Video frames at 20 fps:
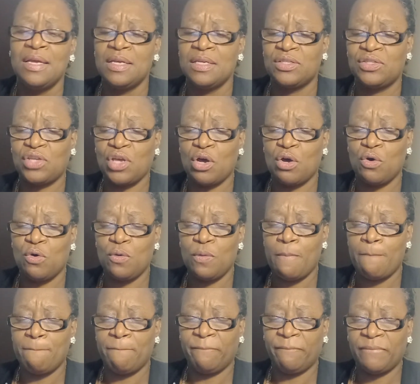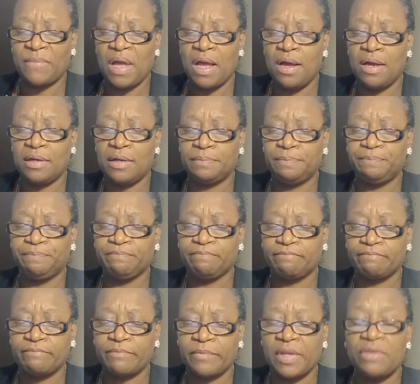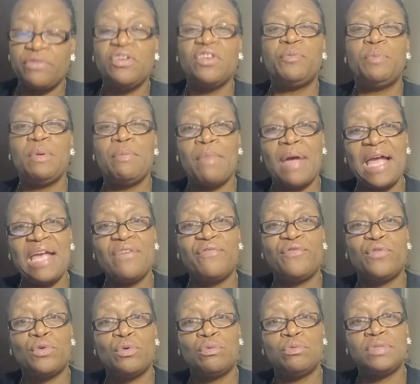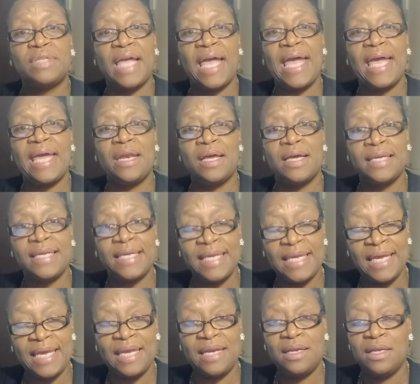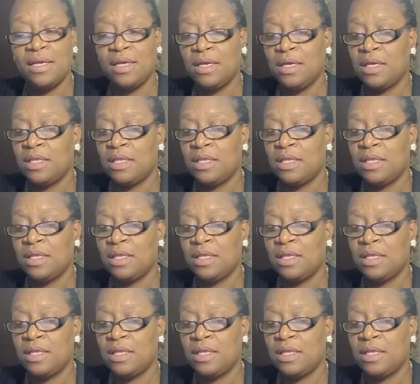So just be mindful that, again,